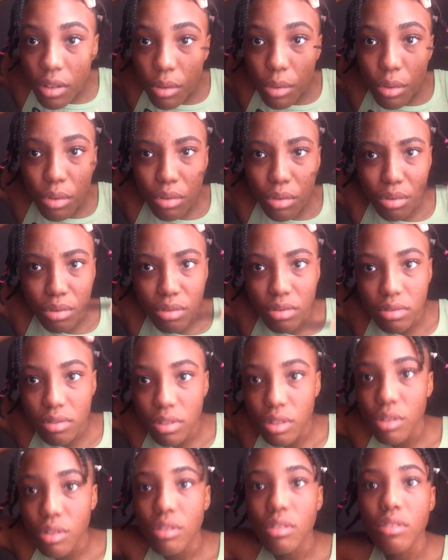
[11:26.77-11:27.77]
Ooh,
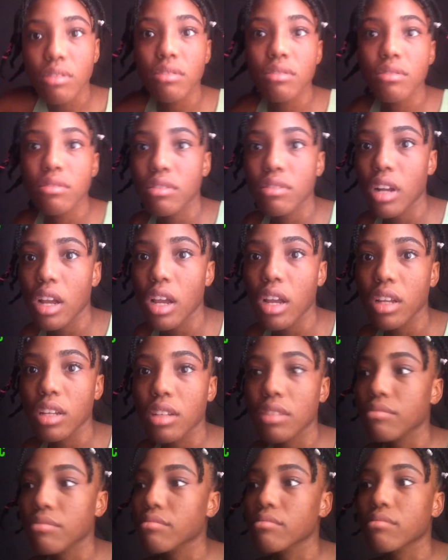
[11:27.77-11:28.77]
no, right.
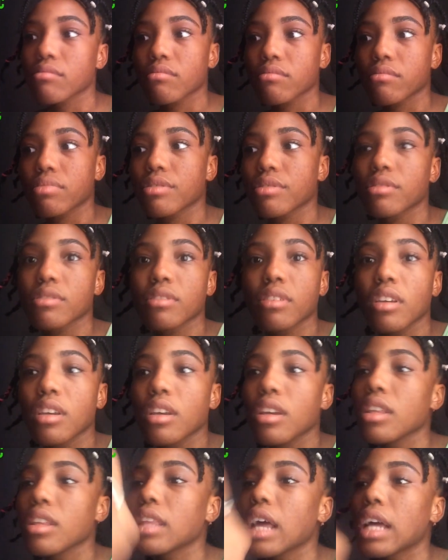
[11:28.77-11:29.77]

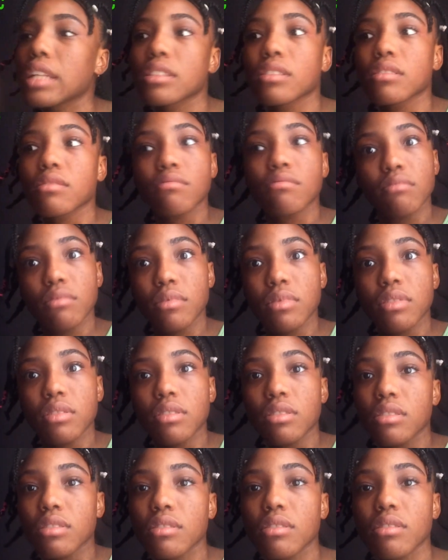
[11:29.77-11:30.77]
That's,
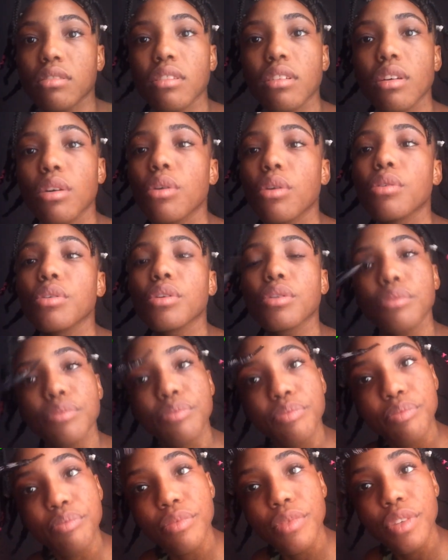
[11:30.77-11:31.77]
oh no.
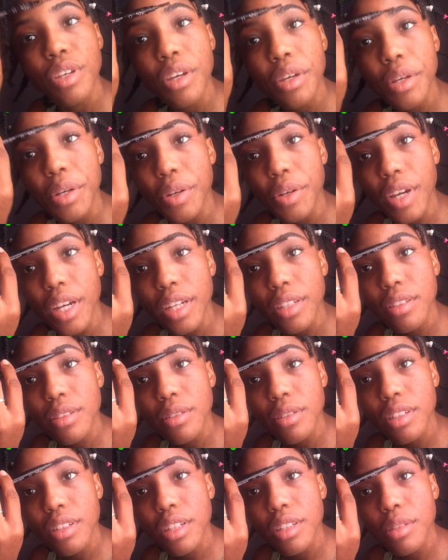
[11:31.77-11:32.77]
Right, so
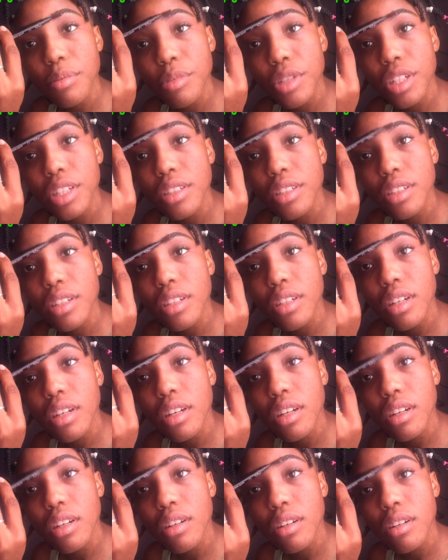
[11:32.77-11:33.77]
you just brush it
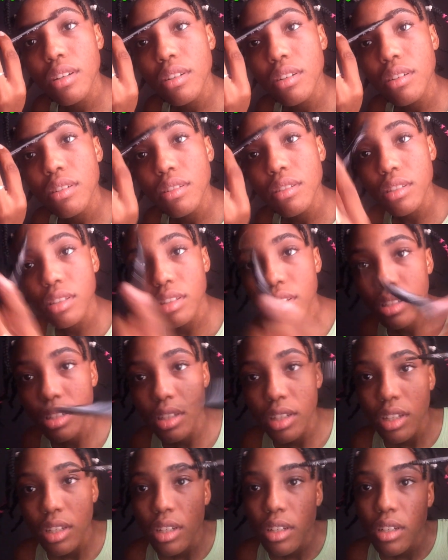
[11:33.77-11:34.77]
out,
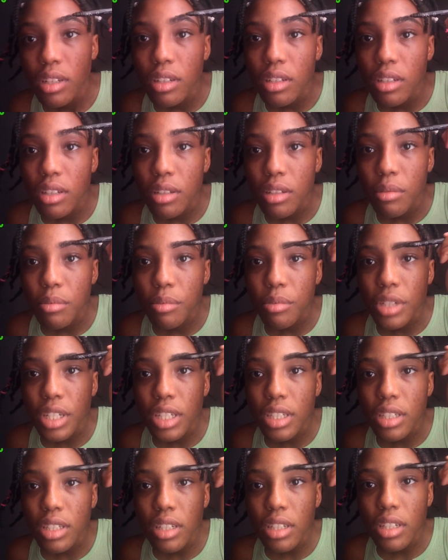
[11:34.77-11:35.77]

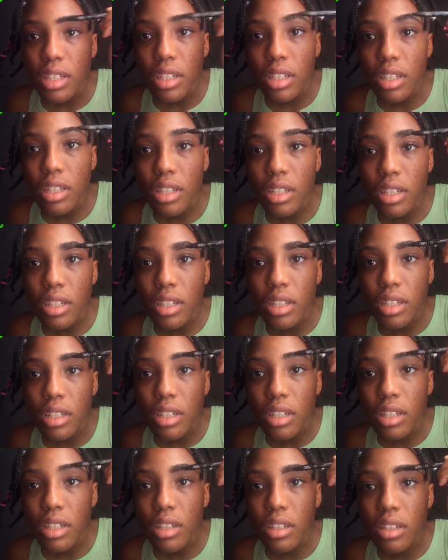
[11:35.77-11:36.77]
brush it
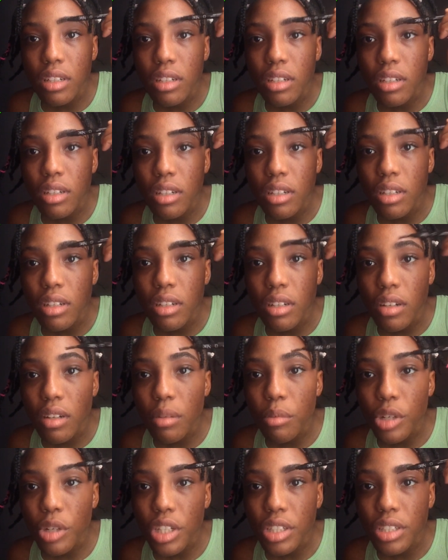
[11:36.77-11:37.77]
in,
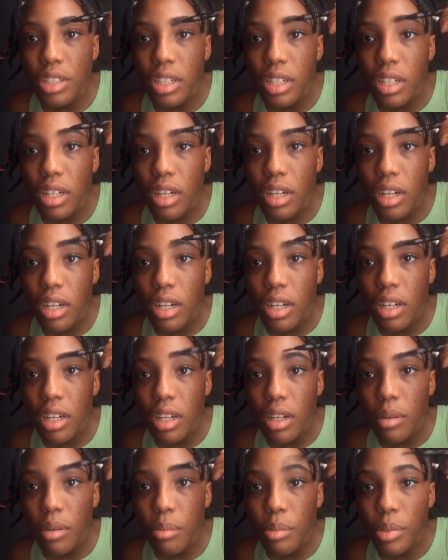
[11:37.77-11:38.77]
brush it
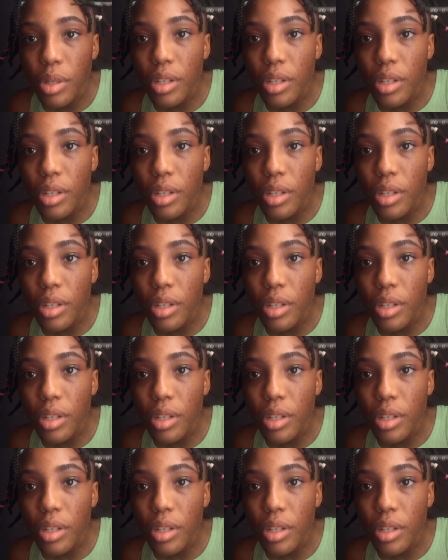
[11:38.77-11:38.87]
up.